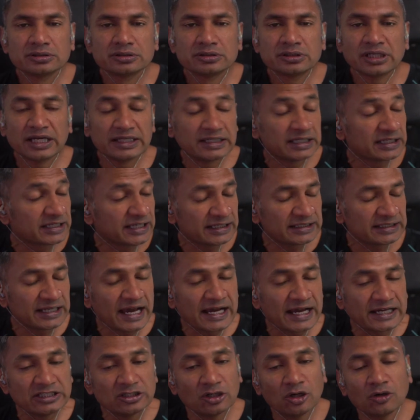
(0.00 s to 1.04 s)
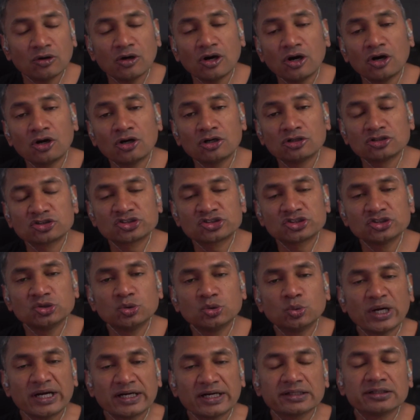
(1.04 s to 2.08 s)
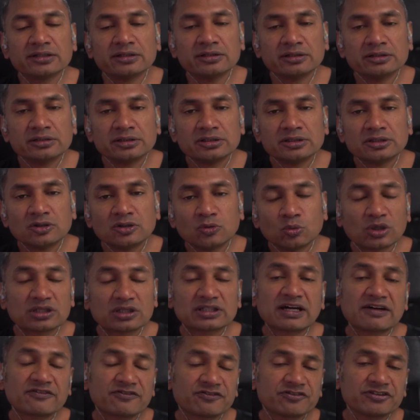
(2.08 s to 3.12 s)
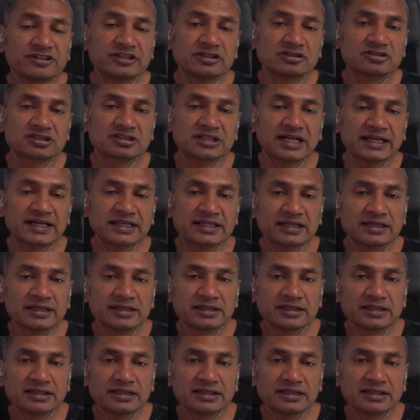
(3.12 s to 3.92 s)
And again, I know all too well what that feels like,